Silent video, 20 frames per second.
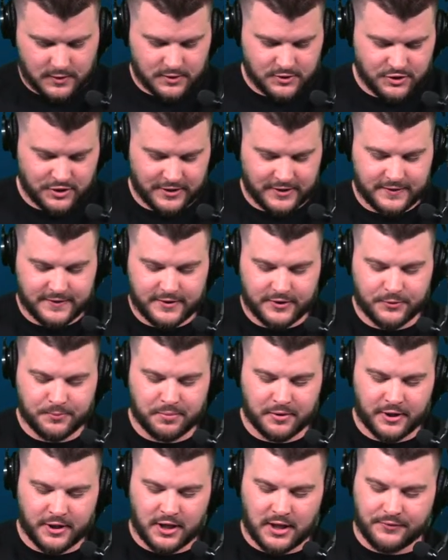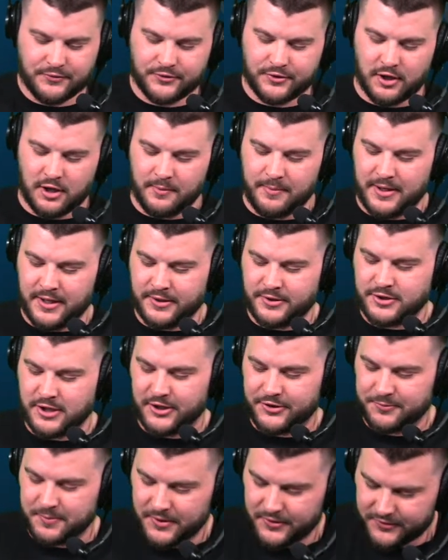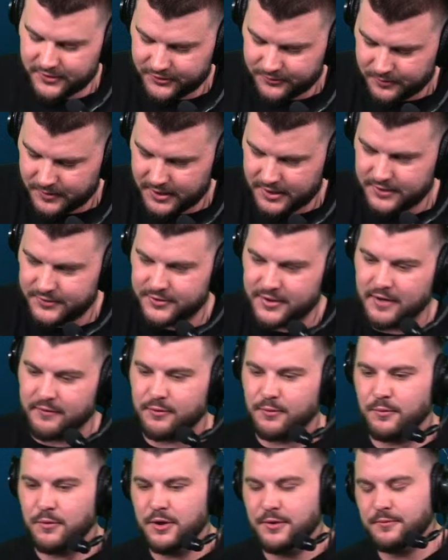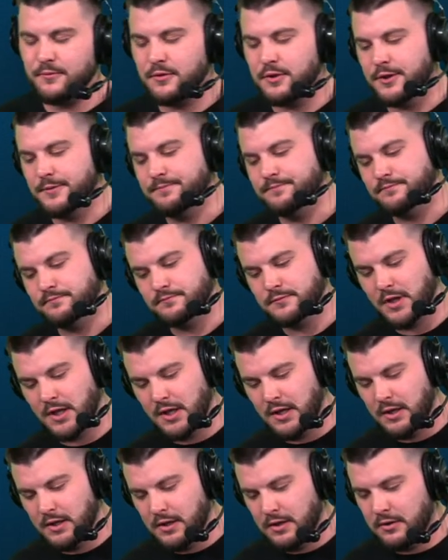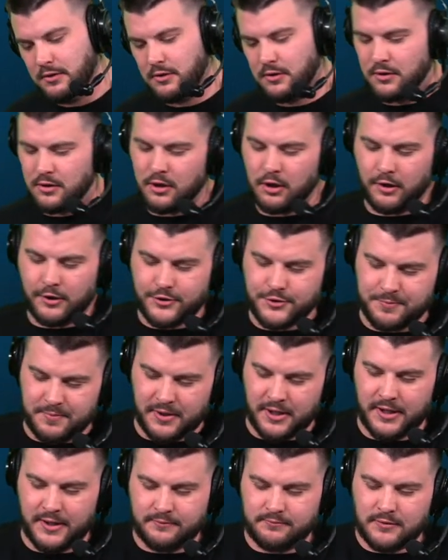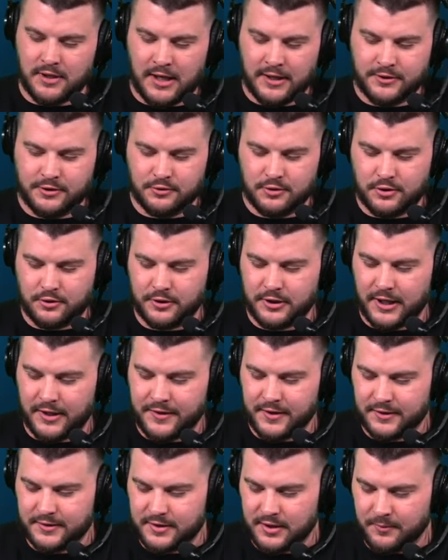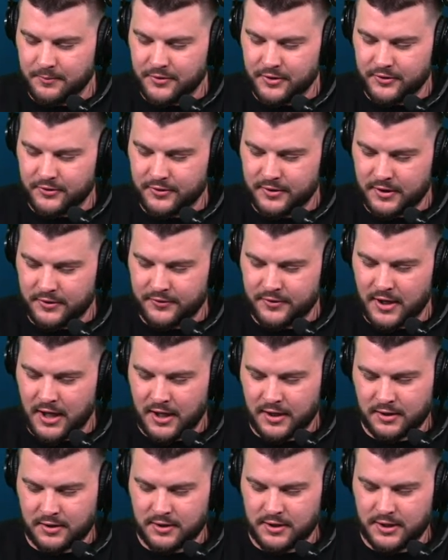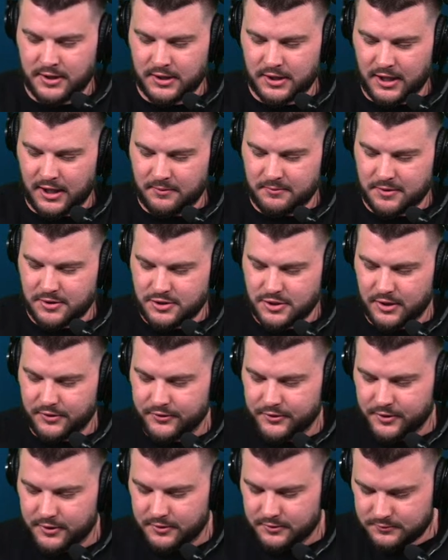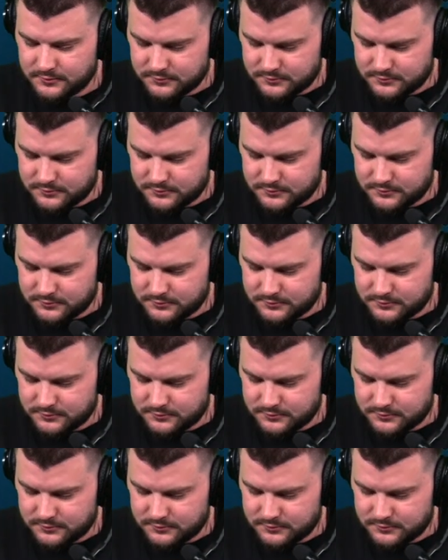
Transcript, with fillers: Gene says playoffs all about adjustments. That's why he's never won one. A little harsh, but I do agree. I think Tibbs is, is not a good in-game adjuster.